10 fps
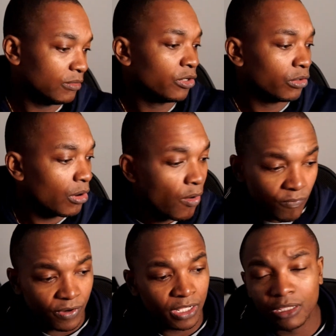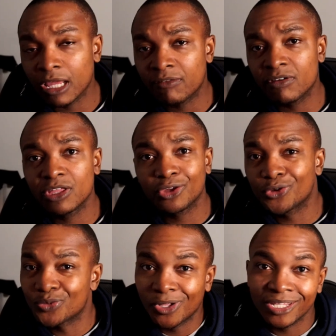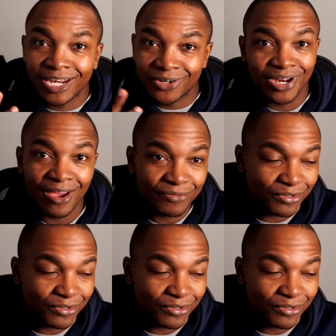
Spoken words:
hopefully everything goes well and I don't have to.